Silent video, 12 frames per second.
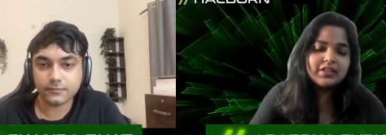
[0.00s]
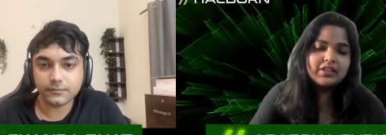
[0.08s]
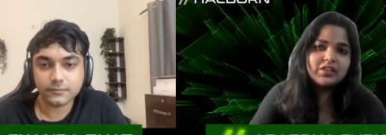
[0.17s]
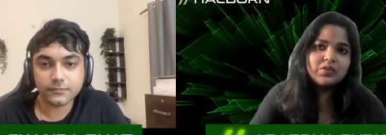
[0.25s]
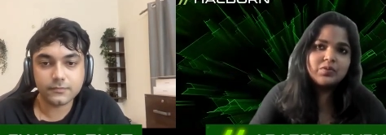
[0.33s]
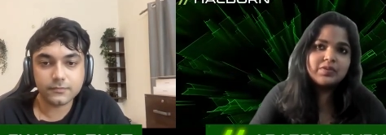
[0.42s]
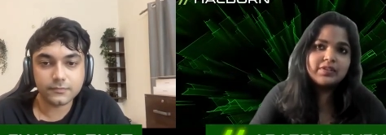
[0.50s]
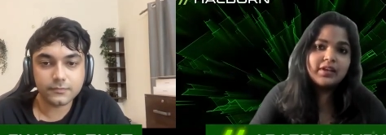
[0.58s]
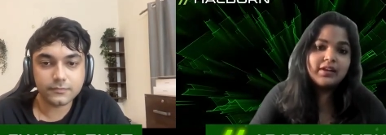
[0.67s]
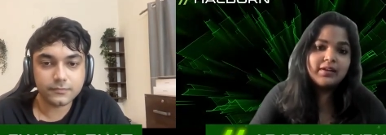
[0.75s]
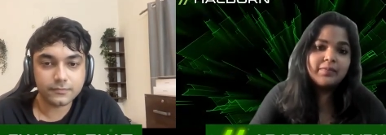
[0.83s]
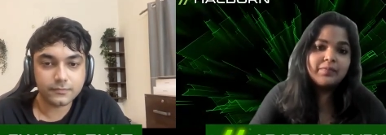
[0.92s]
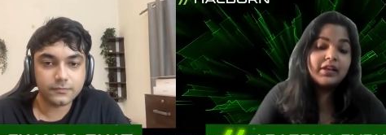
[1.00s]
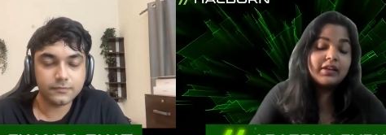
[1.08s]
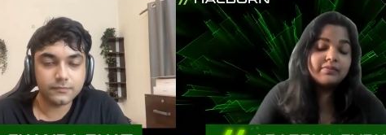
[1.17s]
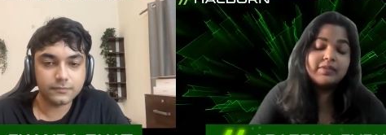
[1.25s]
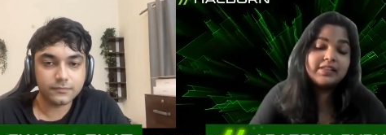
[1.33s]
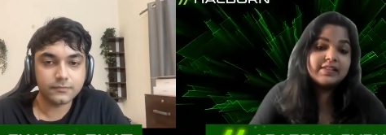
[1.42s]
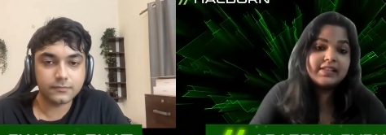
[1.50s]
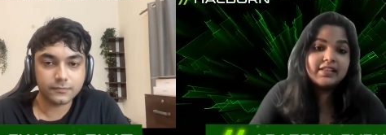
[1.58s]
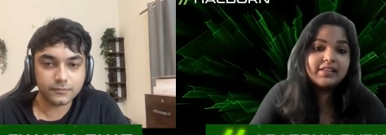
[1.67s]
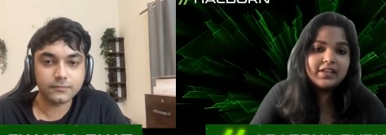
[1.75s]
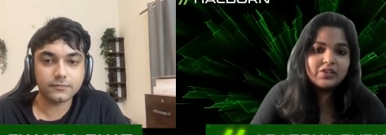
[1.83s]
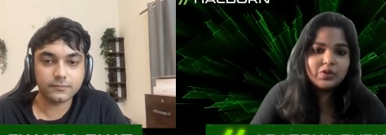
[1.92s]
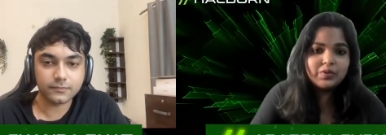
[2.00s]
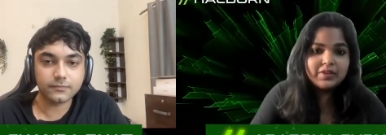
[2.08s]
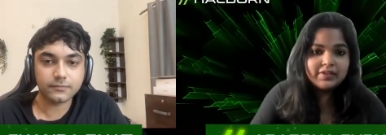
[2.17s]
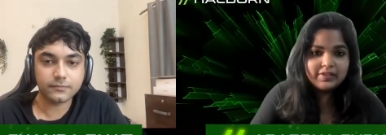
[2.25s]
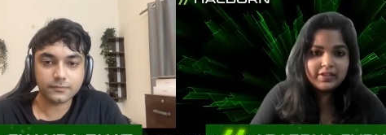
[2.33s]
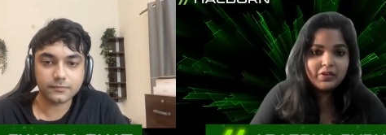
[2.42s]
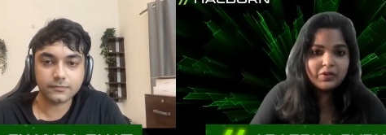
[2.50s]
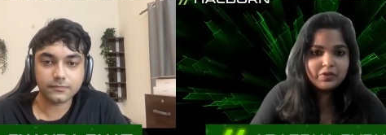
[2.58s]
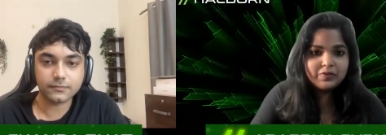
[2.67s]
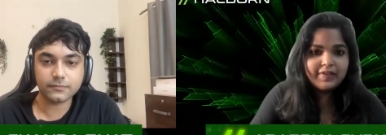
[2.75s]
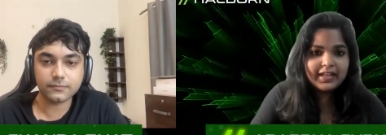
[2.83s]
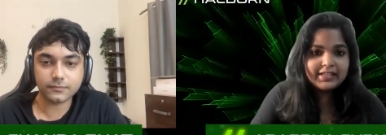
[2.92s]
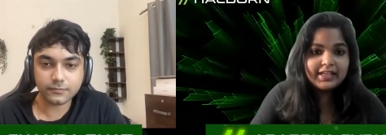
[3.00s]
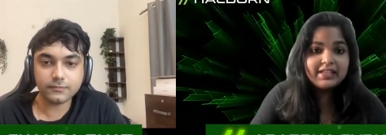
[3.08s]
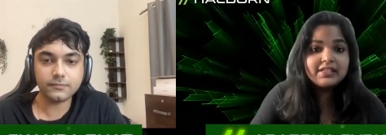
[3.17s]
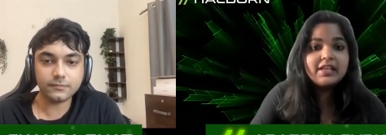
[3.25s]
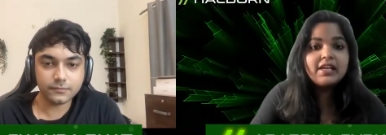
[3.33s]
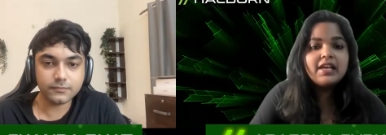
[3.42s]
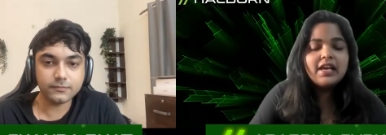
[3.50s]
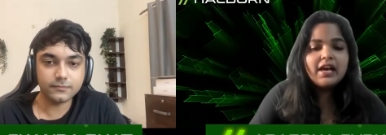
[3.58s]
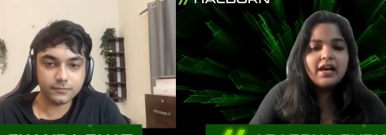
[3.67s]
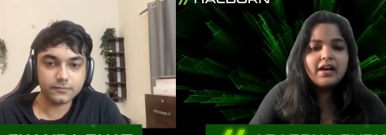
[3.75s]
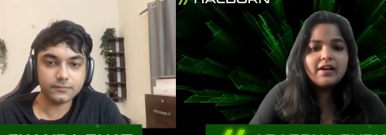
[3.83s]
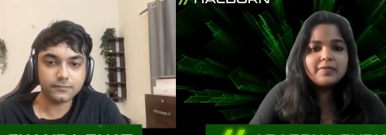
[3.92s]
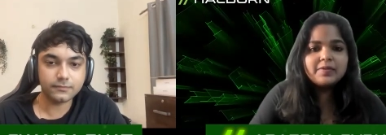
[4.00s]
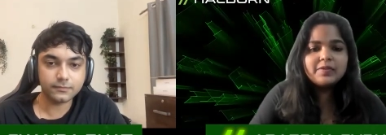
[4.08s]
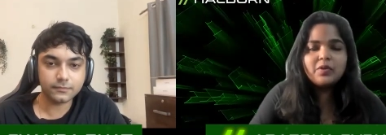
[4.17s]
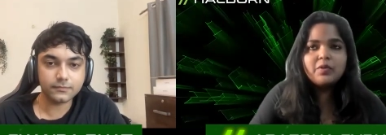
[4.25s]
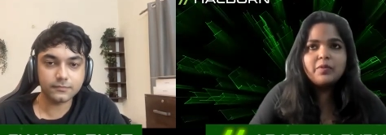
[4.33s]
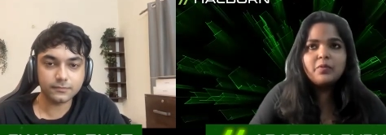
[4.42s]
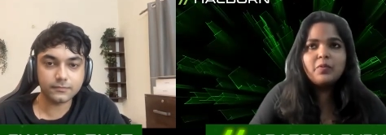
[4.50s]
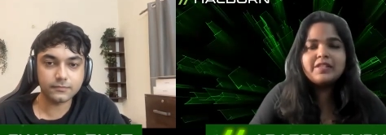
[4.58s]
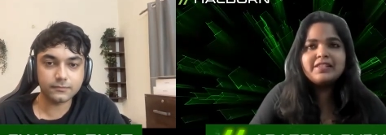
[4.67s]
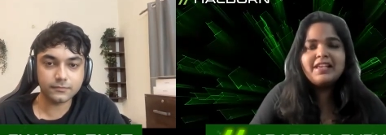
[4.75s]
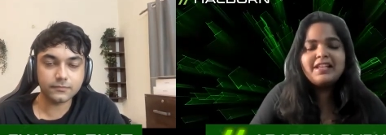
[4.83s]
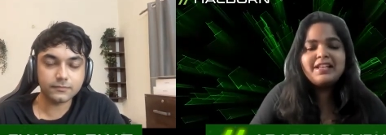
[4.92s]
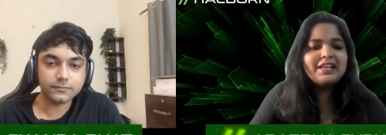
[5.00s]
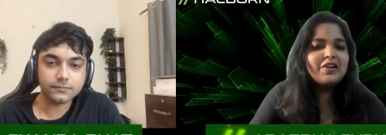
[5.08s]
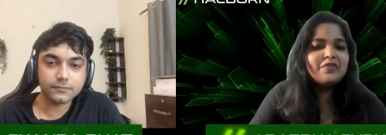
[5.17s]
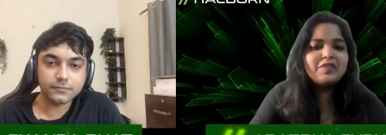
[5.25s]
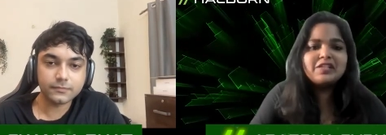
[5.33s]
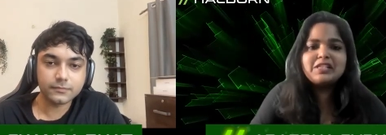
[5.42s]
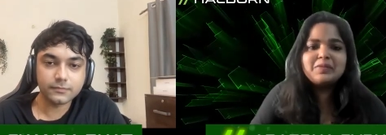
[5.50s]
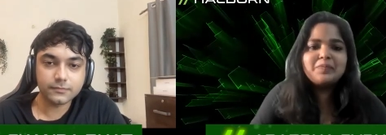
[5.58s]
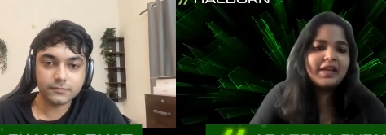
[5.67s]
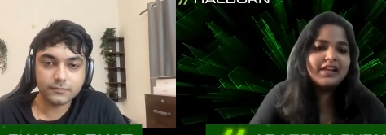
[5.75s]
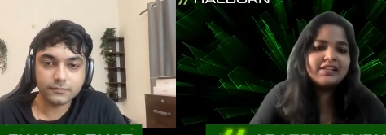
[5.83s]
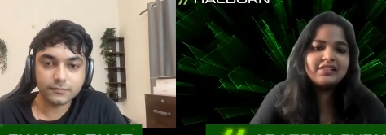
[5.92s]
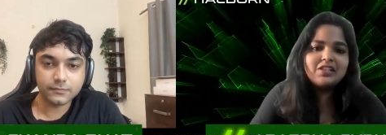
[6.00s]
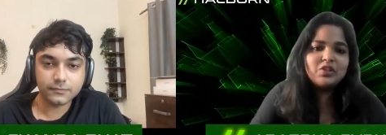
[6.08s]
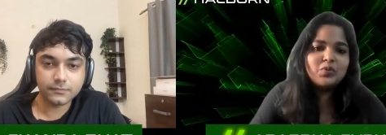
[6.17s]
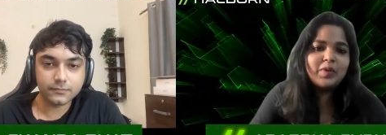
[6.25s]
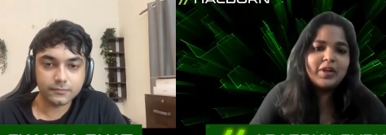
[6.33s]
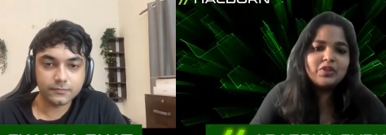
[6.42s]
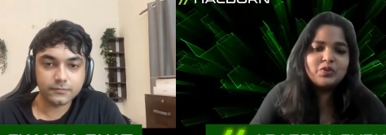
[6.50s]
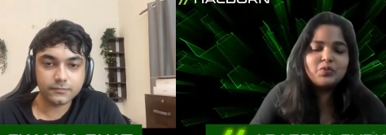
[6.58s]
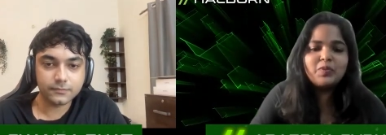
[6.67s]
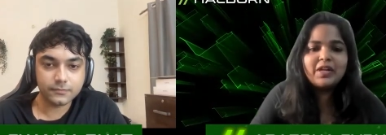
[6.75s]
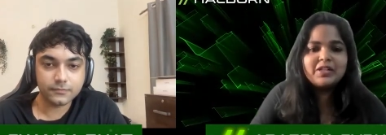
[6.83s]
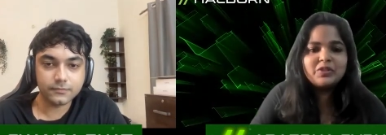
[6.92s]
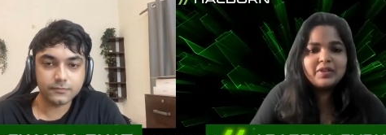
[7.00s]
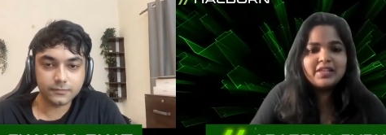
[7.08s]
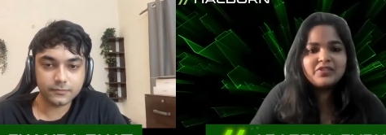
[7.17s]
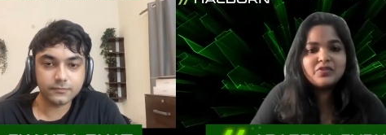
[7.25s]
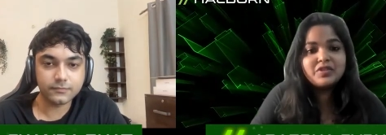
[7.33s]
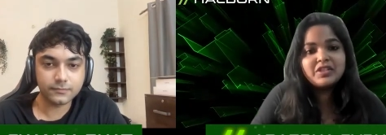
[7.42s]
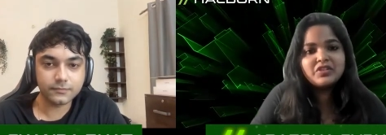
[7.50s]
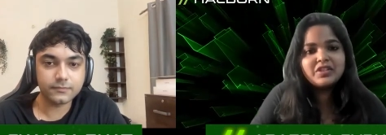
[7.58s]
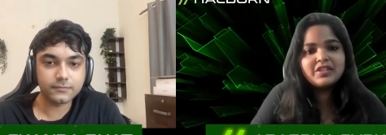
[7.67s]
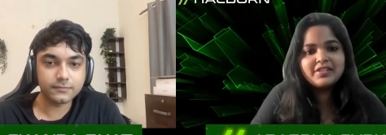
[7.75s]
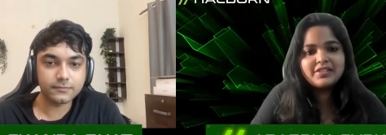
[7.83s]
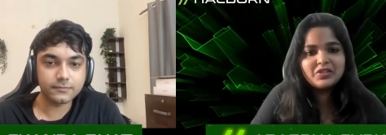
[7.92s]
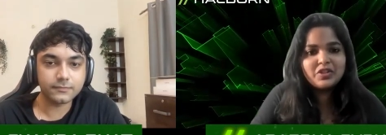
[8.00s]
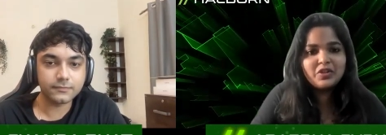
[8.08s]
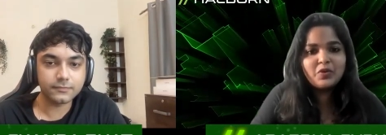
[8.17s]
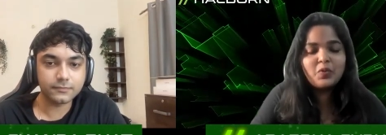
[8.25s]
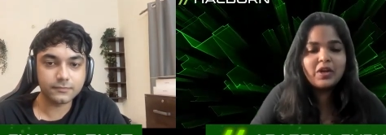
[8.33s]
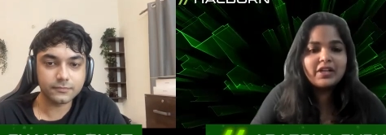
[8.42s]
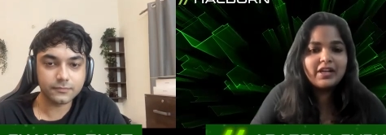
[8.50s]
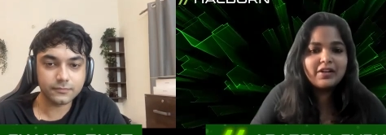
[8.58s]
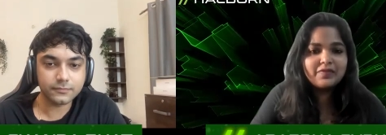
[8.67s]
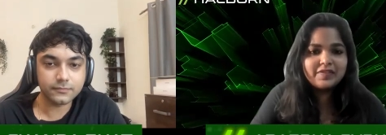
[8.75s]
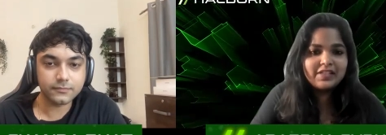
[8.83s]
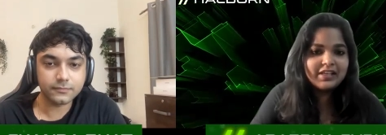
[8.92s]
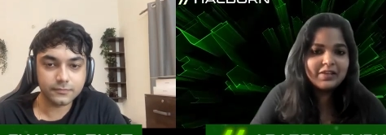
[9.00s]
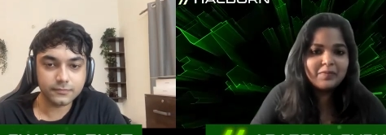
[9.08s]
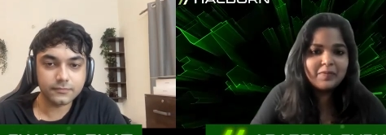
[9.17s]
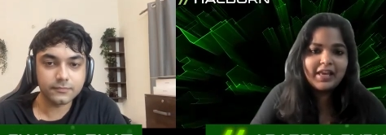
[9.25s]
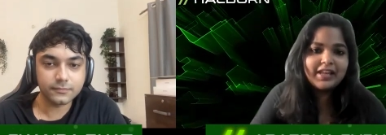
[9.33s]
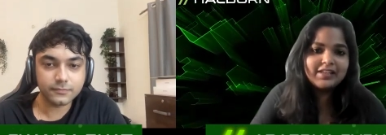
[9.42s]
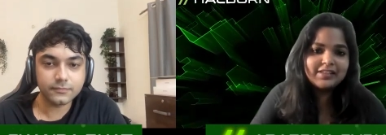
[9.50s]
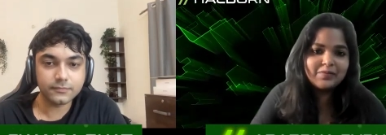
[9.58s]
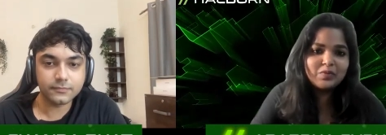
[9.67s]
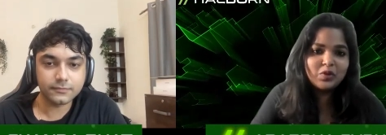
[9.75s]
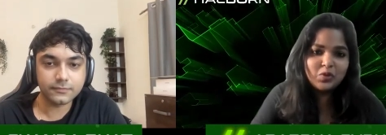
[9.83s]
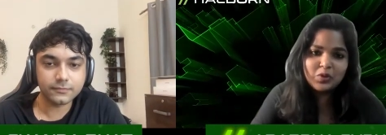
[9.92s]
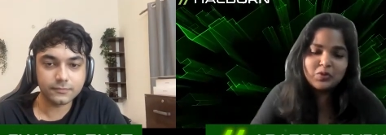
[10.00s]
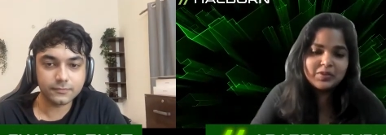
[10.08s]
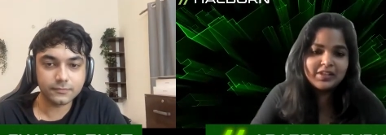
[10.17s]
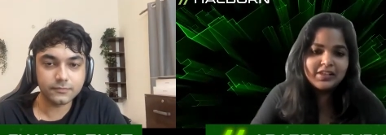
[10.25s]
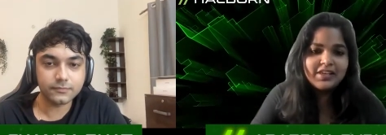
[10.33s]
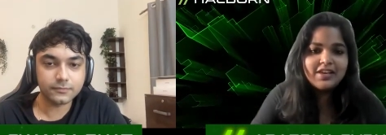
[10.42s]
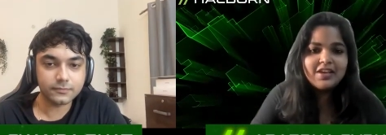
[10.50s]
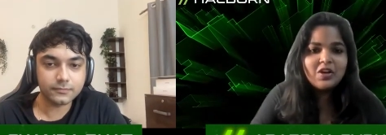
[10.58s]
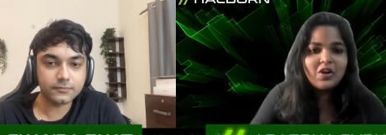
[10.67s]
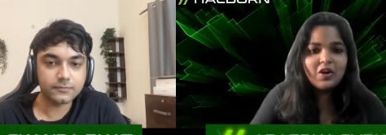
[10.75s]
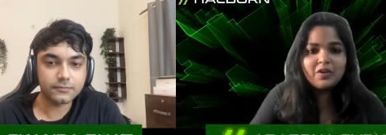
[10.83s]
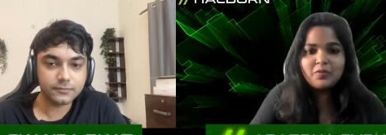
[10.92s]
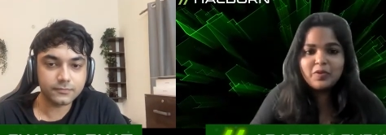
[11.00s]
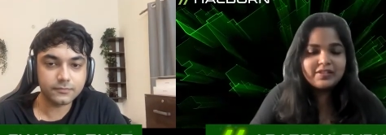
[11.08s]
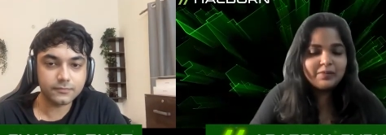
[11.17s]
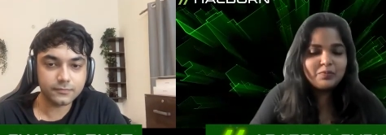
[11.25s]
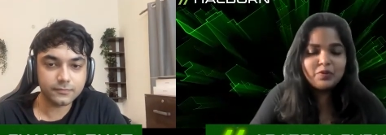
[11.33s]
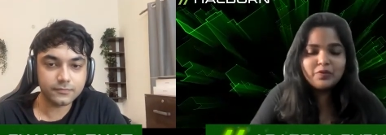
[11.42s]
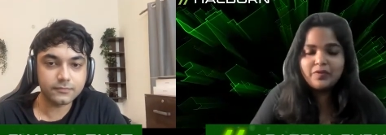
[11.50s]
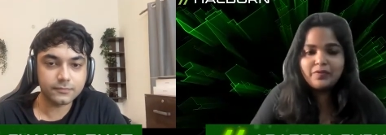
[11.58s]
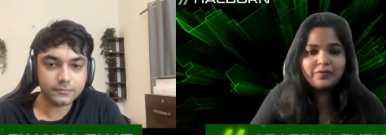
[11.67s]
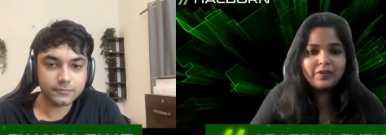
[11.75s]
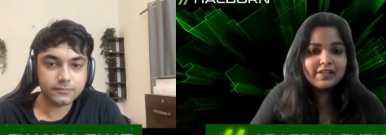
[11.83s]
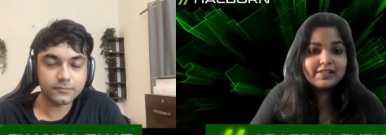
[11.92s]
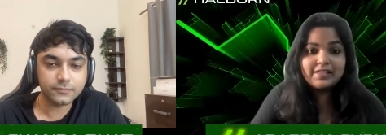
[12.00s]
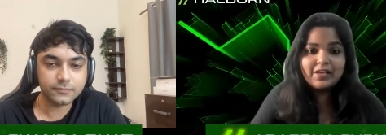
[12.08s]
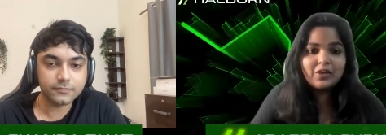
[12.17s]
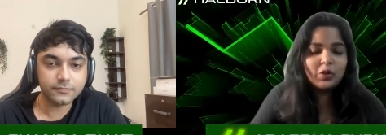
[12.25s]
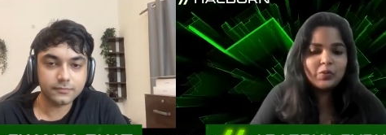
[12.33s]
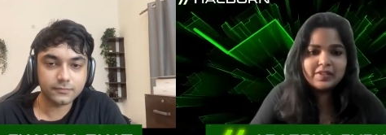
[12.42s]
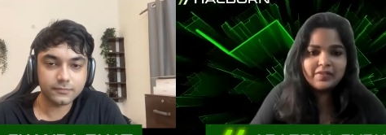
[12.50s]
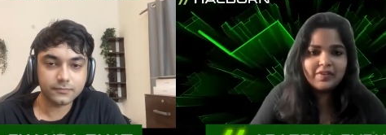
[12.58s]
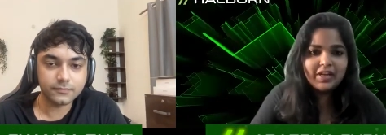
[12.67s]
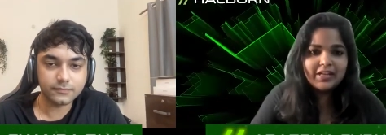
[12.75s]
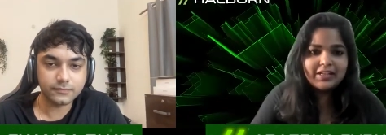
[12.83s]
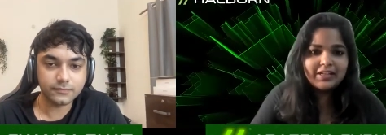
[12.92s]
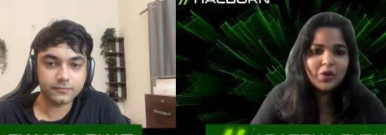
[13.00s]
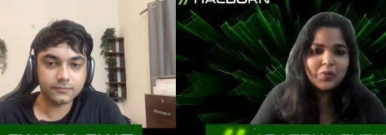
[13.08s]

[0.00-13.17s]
Speaker 1: actually use um, stake their tokens in order to validate. Uh, so, was there any kind of a debate that you went through while doing a strategic decision on what kind of staking mechanism you're using, or was proof of uh, stake always a very